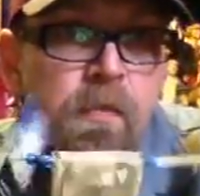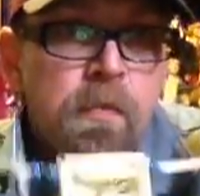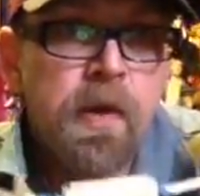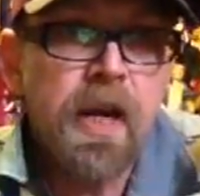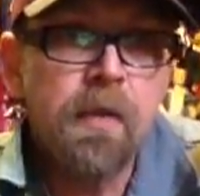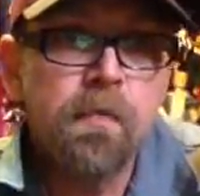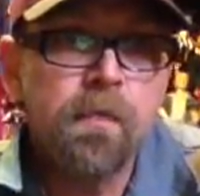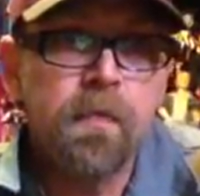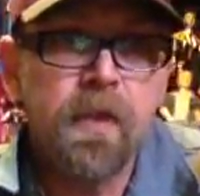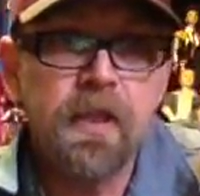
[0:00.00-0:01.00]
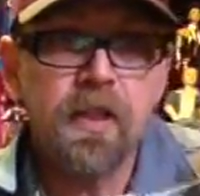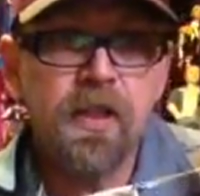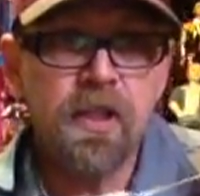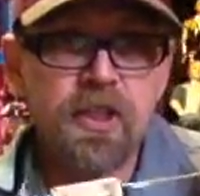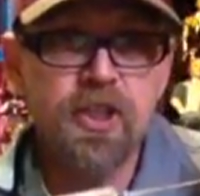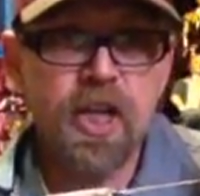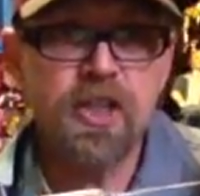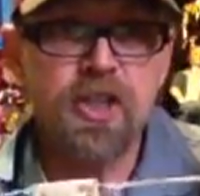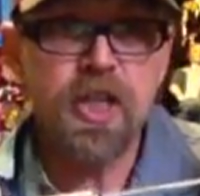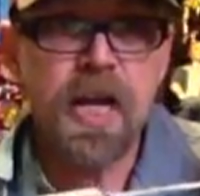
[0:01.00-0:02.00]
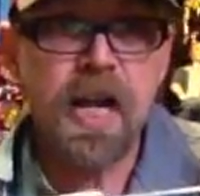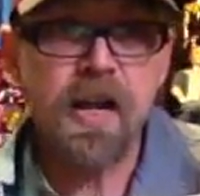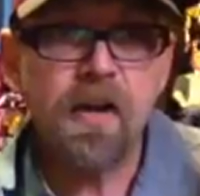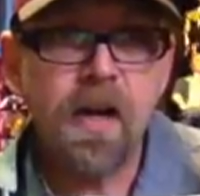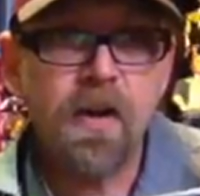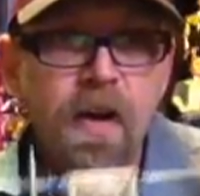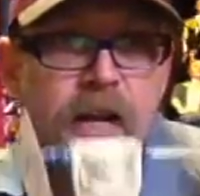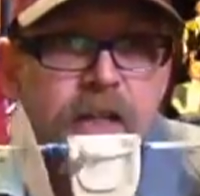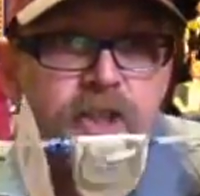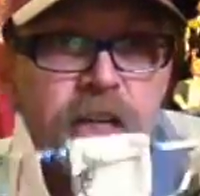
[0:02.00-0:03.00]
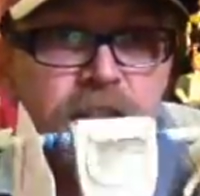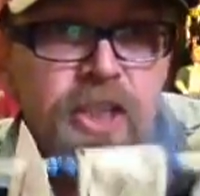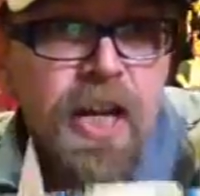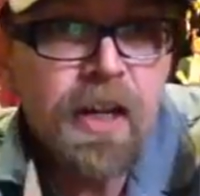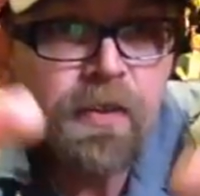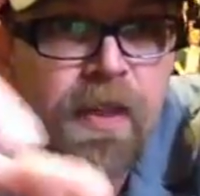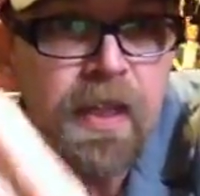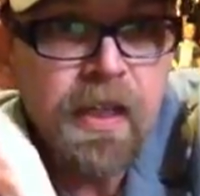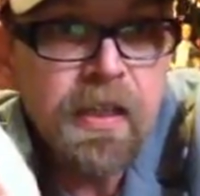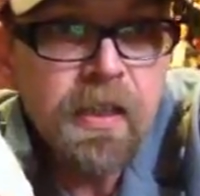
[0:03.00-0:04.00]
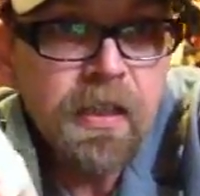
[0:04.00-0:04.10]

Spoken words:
But I'm gonna change it out, or I changed out the